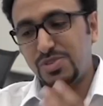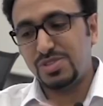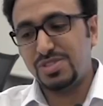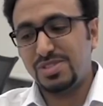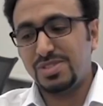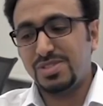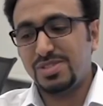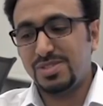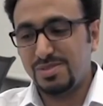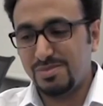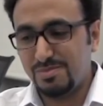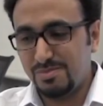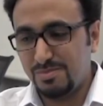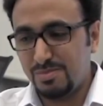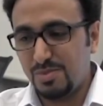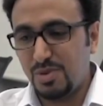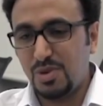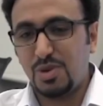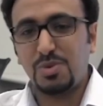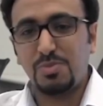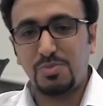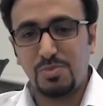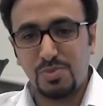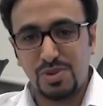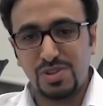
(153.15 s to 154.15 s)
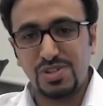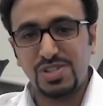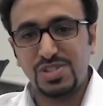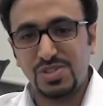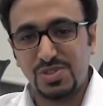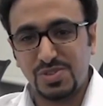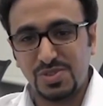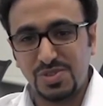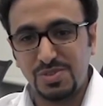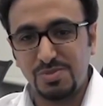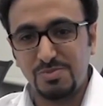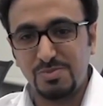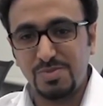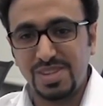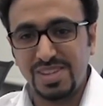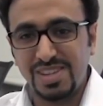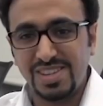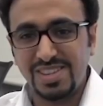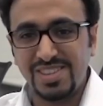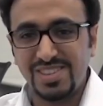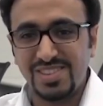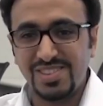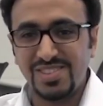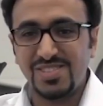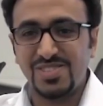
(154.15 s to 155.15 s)
puts more pressure on
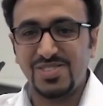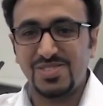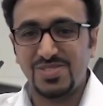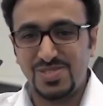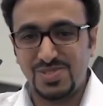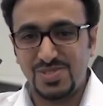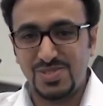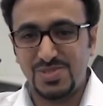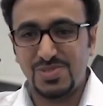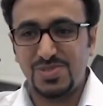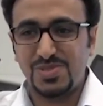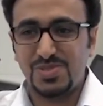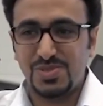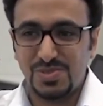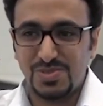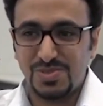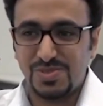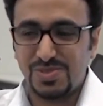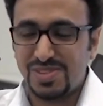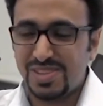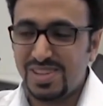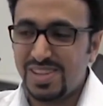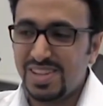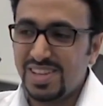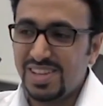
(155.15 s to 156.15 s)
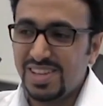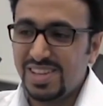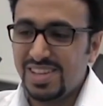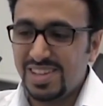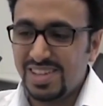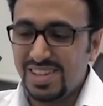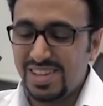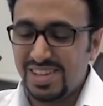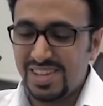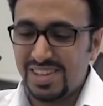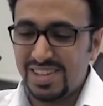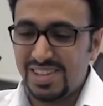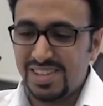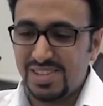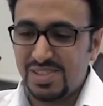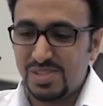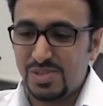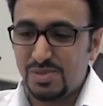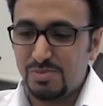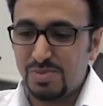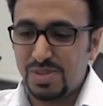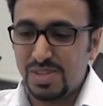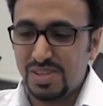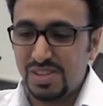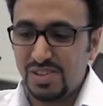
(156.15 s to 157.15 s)
me, you know,
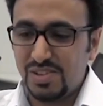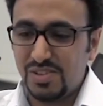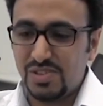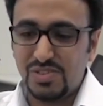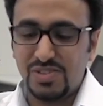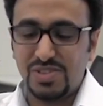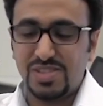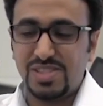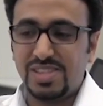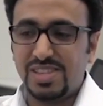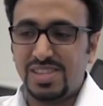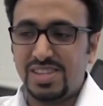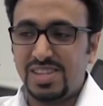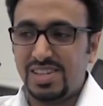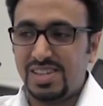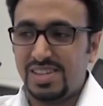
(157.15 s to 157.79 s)
to be a good